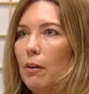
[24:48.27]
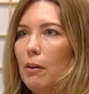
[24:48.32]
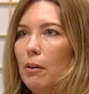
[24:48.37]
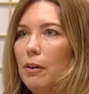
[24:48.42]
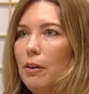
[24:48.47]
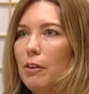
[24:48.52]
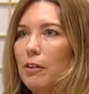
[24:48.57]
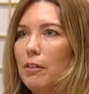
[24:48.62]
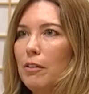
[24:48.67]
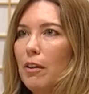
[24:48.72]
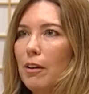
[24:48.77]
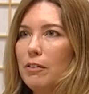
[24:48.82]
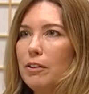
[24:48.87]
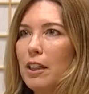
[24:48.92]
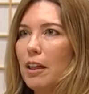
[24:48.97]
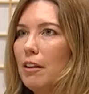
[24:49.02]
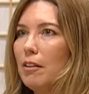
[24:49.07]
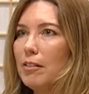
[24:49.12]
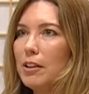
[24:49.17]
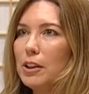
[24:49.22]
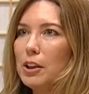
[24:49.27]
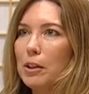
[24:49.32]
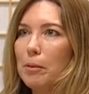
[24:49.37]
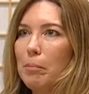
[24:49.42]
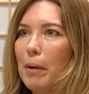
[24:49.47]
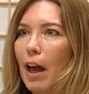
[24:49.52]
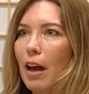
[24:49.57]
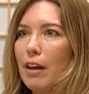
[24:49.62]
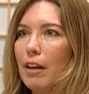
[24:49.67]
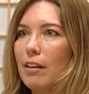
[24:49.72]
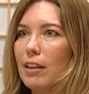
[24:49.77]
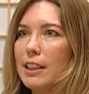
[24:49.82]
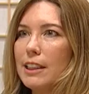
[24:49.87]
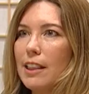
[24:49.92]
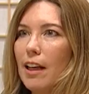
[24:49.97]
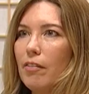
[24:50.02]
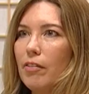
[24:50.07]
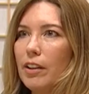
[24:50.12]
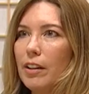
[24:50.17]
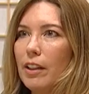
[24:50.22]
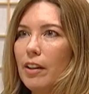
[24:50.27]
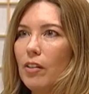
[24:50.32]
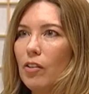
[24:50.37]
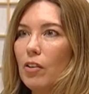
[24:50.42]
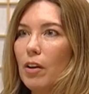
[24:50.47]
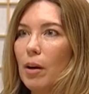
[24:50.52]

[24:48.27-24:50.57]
or your television back in the 70s